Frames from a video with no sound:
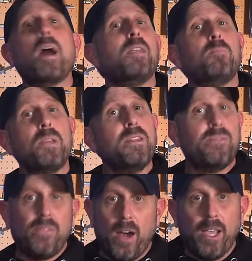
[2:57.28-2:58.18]
might be
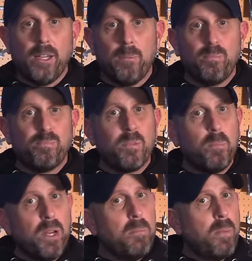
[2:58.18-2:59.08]
fine,
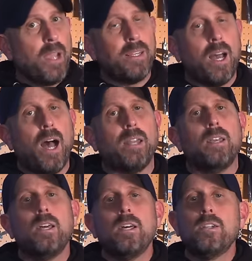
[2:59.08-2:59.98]
but it might not.
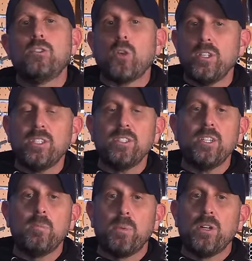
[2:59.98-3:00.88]
Trust
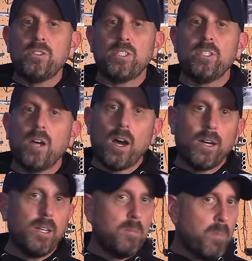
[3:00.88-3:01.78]
isn't built
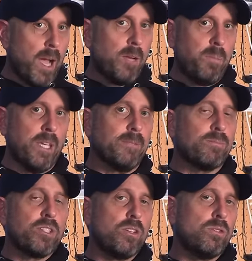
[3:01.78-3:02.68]
on might be,
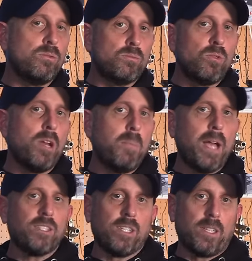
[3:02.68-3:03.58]
so run
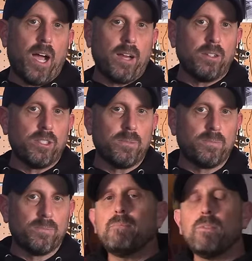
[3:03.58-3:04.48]
matching tires.
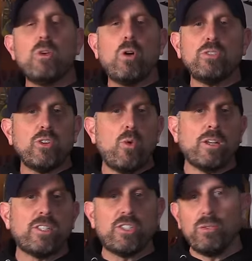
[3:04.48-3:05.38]
You also
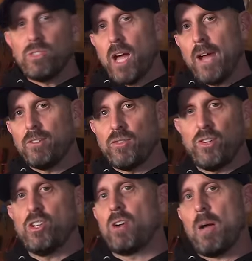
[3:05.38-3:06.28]
want to choose tires
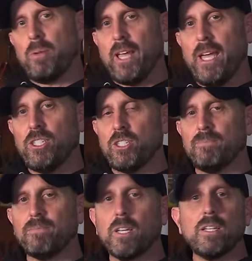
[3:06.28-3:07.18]
for your
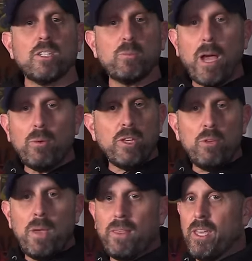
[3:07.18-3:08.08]
application. Despite what
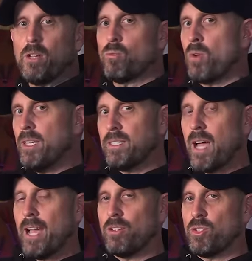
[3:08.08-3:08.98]
you may think, race
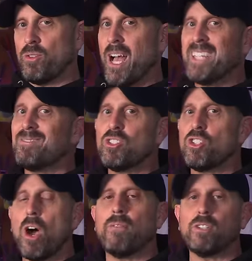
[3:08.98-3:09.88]
tires are not
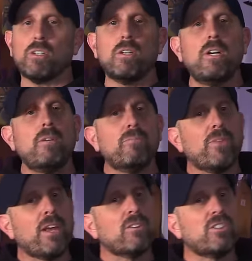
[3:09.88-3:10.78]
softer.
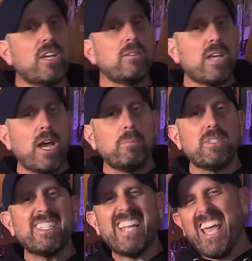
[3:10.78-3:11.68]
They are
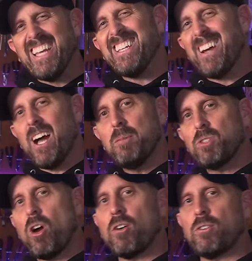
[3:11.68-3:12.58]
sometimes 10
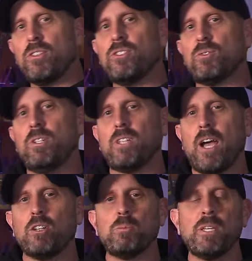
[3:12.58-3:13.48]
times harder than street
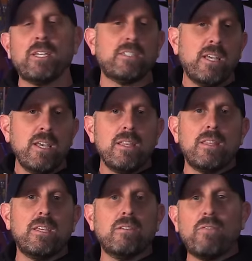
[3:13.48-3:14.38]
tires because
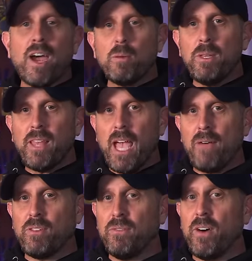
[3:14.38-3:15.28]
the environment they
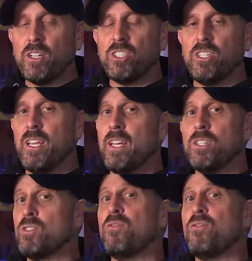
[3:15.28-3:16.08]
have to function in is